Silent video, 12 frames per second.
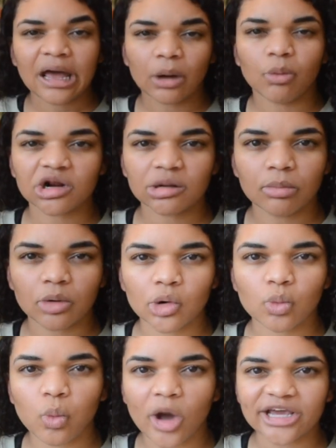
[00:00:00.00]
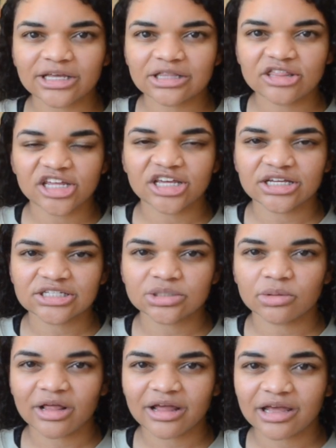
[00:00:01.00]
I wanted more white things
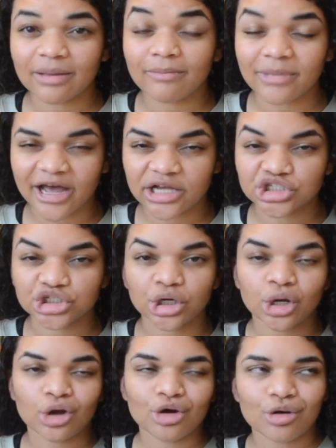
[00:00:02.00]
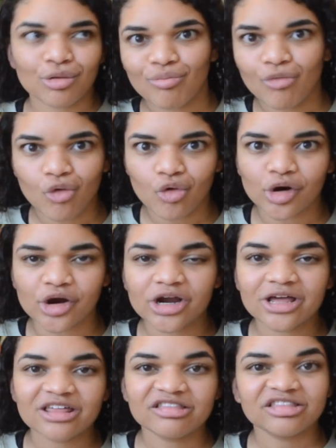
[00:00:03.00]
so that it can match more
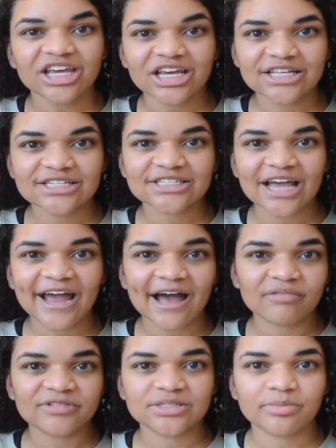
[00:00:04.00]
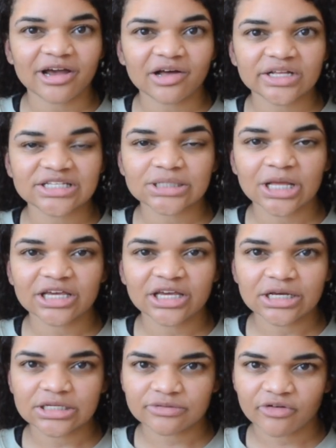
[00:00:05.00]
things. I have these balance
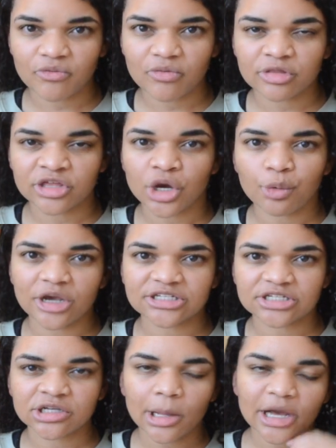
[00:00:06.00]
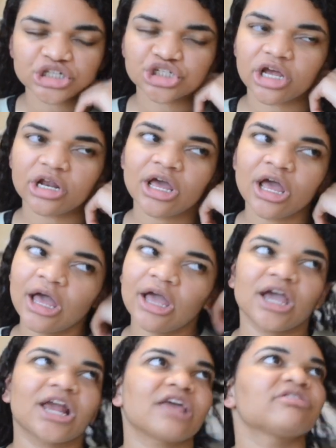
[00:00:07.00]
leggings from the Oasis collection,
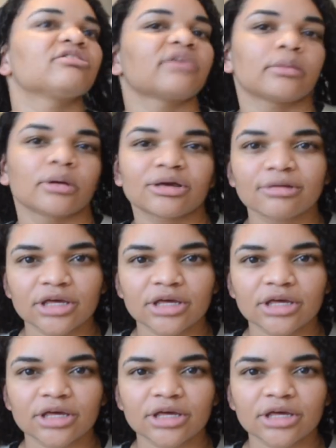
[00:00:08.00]
and I think they look